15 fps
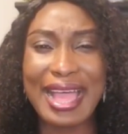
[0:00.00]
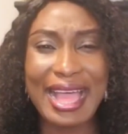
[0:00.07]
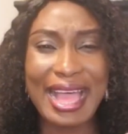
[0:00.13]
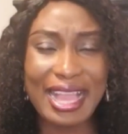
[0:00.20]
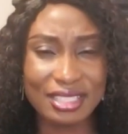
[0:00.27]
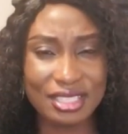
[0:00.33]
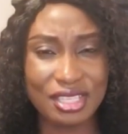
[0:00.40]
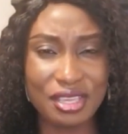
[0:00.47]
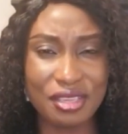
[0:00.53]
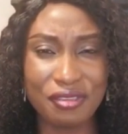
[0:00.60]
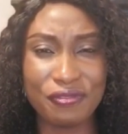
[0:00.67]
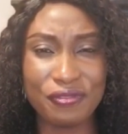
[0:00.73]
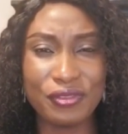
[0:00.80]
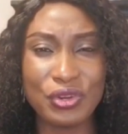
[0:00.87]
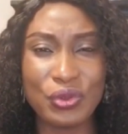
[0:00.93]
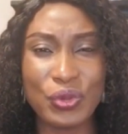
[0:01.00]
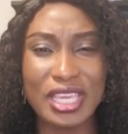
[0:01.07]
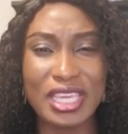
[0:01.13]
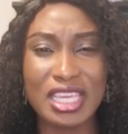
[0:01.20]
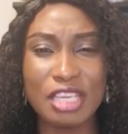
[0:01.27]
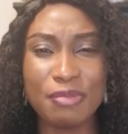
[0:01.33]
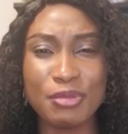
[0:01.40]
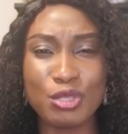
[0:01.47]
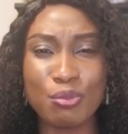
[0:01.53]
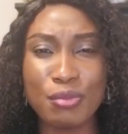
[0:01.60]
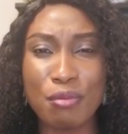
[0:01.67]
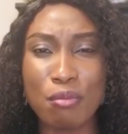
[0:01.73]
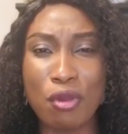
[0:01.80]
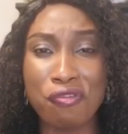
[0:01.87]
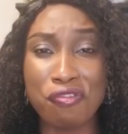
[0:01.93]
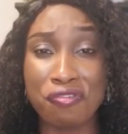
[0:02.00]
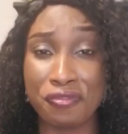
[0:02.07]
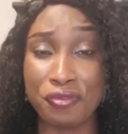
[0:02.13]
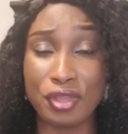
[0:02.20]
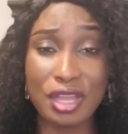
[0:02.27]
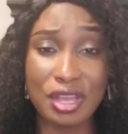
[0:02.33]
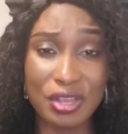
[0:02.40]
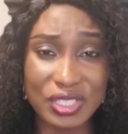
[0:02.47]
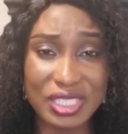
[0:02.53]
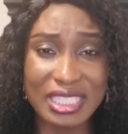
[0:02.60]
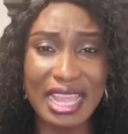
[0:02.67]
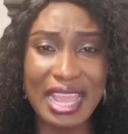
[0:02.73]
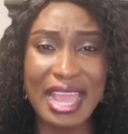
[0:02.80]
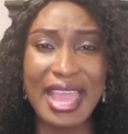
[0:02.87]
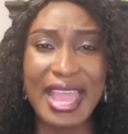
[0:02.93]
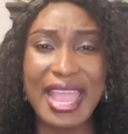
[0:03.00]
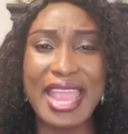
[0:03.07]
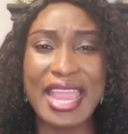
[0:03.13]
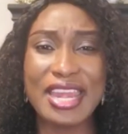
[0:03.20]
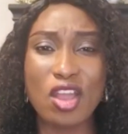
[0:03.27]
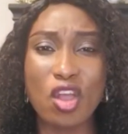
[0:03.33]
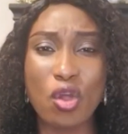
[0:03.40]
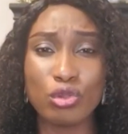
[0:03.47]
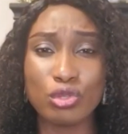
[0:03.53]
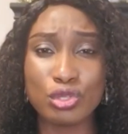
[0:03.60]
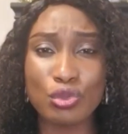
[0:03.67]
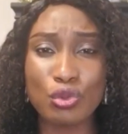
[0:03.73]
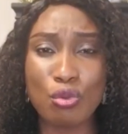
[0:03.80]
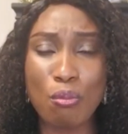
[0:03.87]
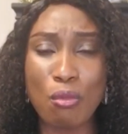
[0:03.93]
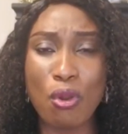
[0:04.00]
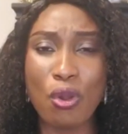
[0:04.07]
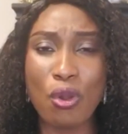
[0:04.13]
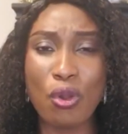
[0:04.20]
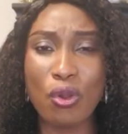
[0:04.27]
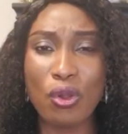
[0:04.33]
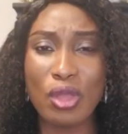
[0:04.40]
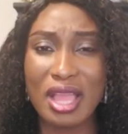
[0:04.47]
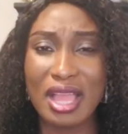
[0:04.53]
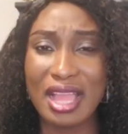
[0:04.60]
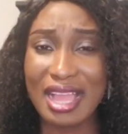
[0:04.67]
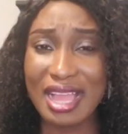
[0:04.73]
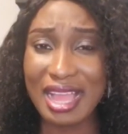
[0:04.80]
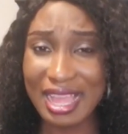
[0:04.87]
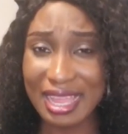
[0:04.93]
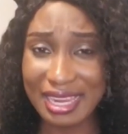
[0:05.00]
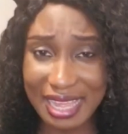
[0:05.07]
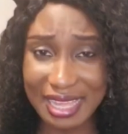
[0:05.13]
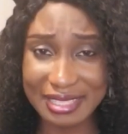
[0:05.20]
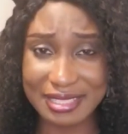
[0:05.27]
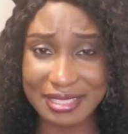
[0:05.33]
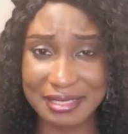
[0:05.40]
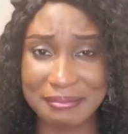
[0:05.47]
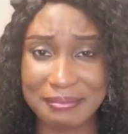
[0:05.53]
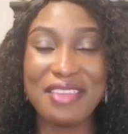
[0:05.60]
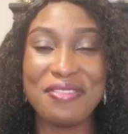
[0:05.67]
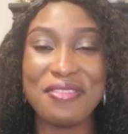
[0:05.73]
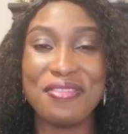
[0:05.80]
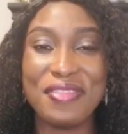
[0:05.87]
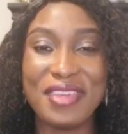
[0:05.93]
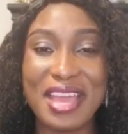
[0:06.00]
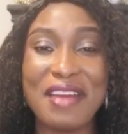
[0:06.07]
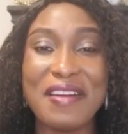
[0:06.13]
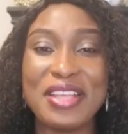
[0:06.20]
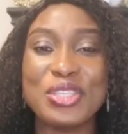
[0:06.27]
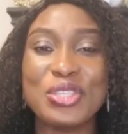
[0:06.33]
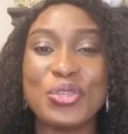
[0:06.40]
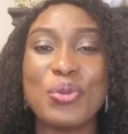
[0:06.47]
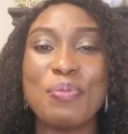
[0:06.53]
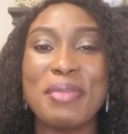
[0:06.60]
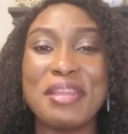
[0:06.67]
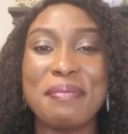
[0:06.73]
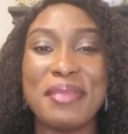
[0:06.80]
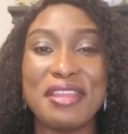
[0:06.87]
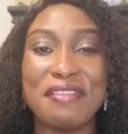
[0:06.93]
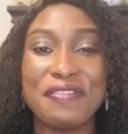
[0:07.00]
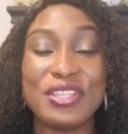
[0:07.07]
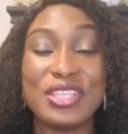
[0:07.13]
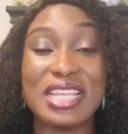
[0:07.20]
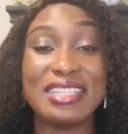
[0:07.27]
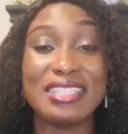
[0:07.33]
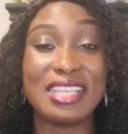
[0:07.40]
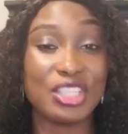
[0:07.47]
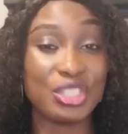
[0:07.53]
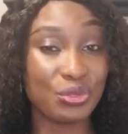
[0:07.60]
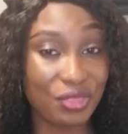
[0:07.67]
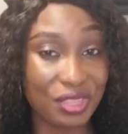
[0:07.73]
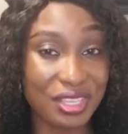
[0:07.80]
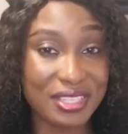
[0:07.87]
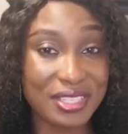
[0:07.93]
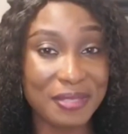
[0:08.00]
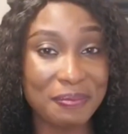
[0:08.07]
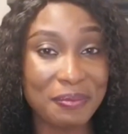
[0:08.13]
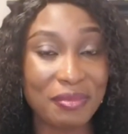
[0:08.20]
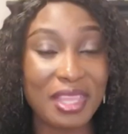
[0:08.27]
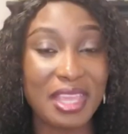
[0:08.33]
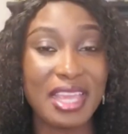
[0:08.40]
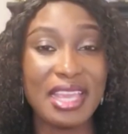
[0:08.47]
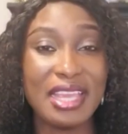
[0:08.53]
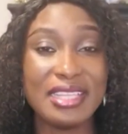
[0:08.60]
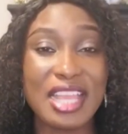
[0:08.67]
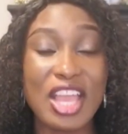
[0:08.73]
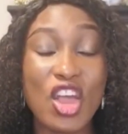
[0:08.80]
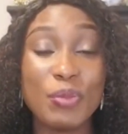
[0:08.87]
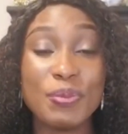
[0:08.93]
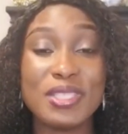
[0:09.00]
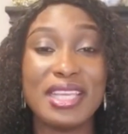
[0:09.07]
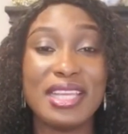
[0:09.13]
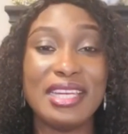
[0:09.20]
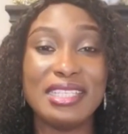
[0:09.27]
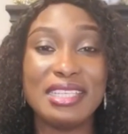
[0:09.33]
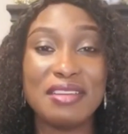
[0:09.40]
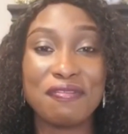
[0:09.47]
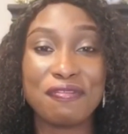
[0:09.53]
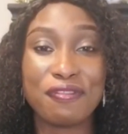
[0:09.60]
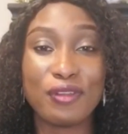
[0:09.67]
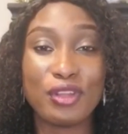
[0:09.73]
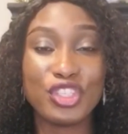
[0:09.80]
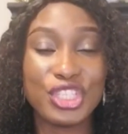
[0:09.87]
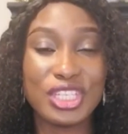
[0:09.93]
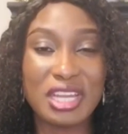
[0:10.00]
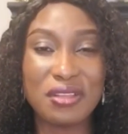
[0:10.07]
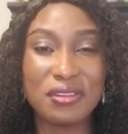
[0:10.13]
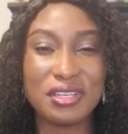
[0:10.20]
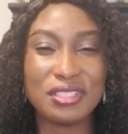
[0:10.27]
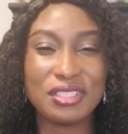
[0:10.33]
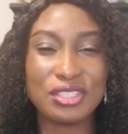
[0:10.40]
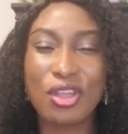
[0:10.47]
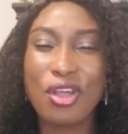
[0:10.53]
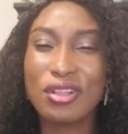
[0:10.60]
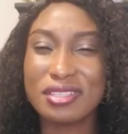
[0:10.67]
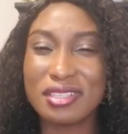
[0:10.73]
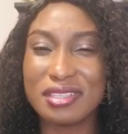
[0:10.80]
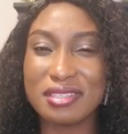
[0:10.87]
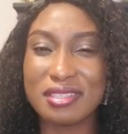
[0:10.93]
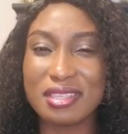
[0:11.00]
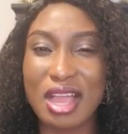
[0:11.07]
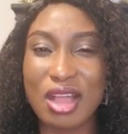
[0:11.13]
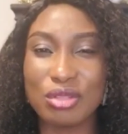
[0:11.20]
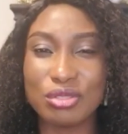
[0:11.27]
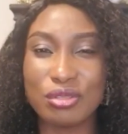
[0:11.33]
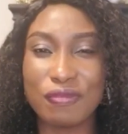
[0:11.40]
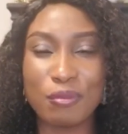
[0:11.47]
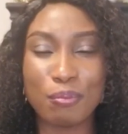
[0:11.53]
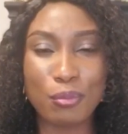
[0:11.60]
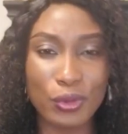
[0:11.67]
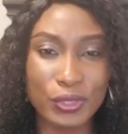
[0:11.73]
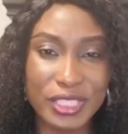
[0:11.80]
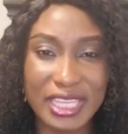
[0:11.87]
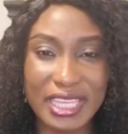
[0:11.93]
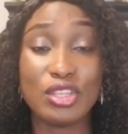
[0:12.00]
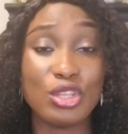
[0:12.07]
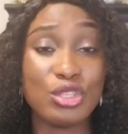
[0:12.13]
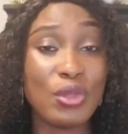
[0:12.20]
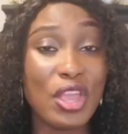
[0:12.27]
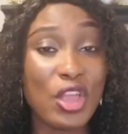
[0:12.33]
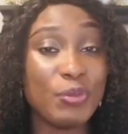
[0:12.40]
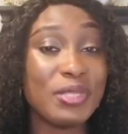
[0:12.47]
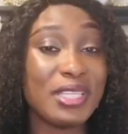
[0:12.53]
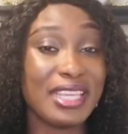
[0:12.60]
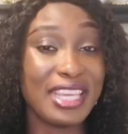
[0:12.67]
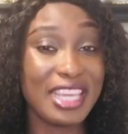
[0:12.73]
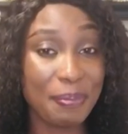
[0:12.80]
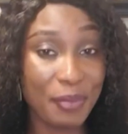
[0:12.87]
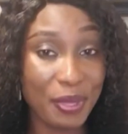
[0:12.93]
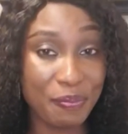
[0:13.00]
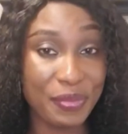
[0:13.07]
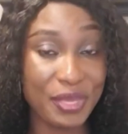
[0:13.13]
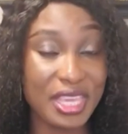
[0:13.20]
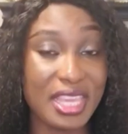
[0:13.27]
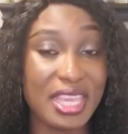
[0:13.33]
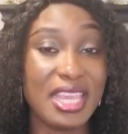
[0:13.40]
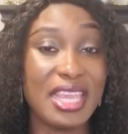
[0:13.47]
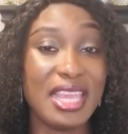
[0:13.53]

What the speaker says: active. You know, it keeps me more focused and also more alert, and there are so many benefits attached to this. It helps in flushing out the toxins out of the body. It also helps in keeping me